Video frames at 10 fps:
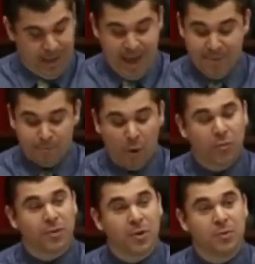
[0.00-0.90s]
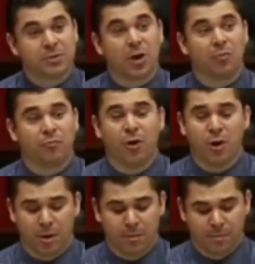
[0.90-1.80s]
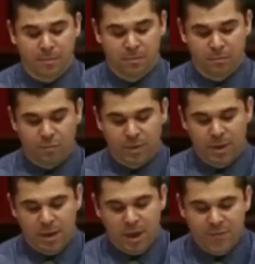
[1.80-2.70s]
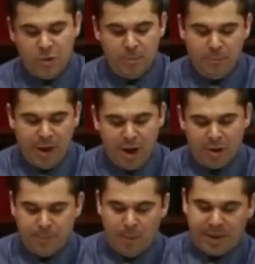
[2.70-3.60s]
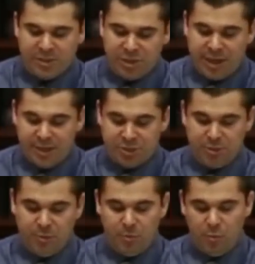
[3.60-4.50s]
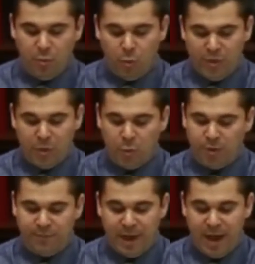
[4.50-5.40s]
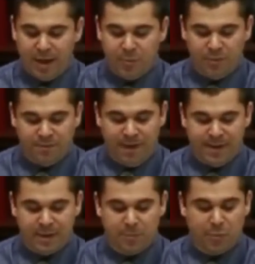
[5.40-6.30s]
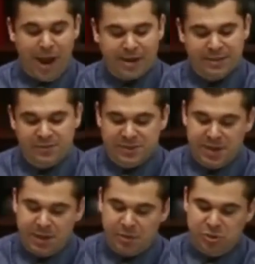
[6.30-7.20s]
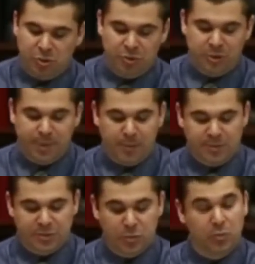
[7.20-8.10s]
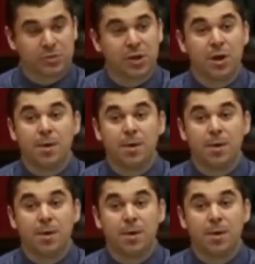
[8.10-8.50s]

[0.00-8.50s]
And both of those are wrong. If you compare the public education With the Word of God, you will find that the practice of sending our children to the public schools